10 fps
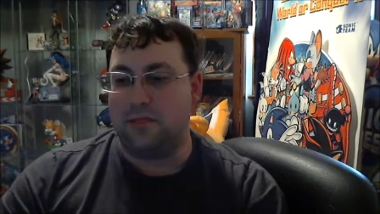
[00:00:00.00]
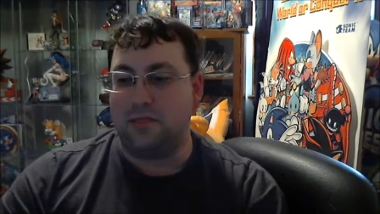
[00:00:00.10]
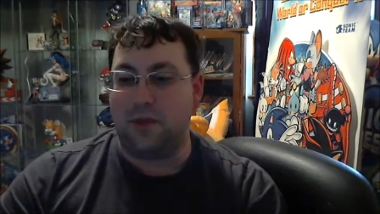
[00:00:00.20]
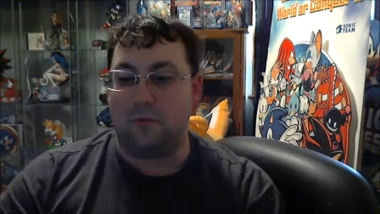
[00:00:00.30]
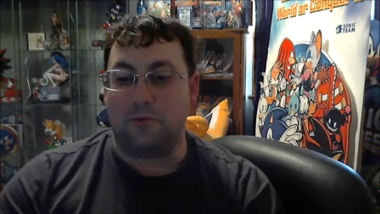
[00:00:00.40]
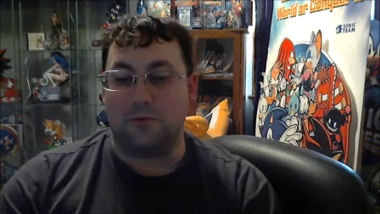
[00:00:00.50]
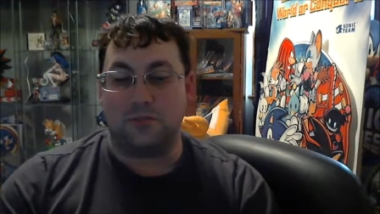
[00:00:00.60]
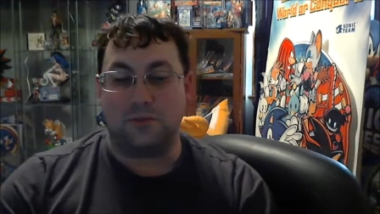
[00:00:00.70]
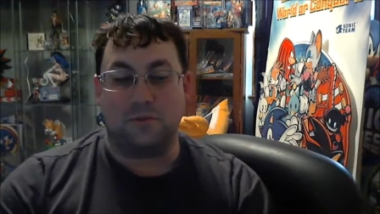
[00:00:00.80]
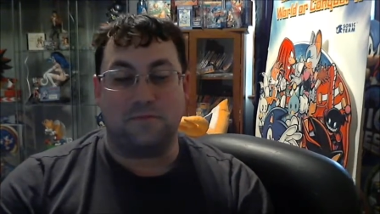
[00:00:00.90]
that were
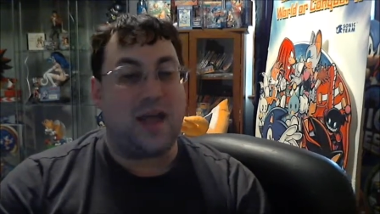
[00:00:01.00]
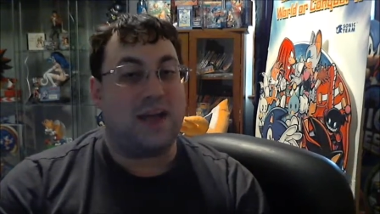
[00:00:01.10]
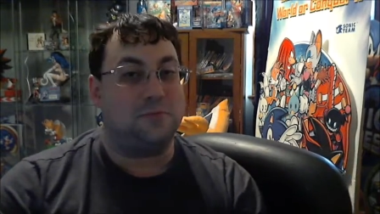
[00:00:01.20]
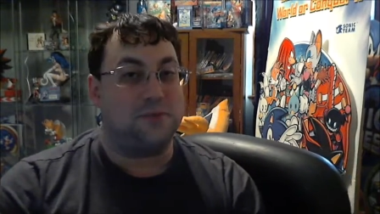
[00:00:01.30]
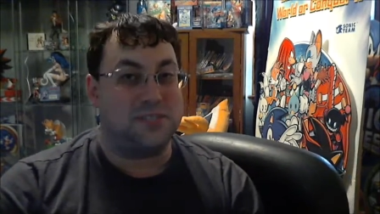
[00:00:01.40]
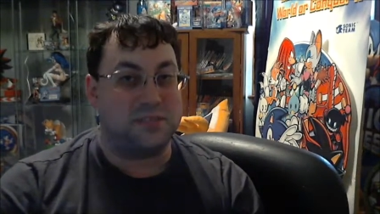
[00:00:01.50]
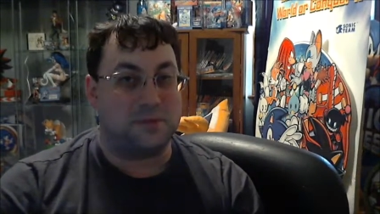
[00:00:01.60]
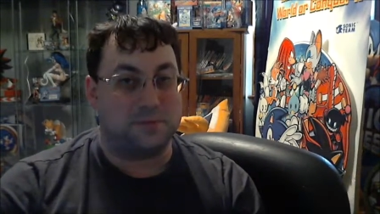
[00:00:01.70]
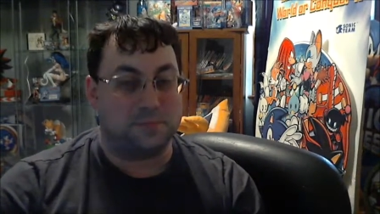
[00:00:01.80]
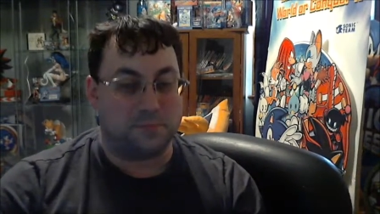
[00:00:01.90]
still factory sealed.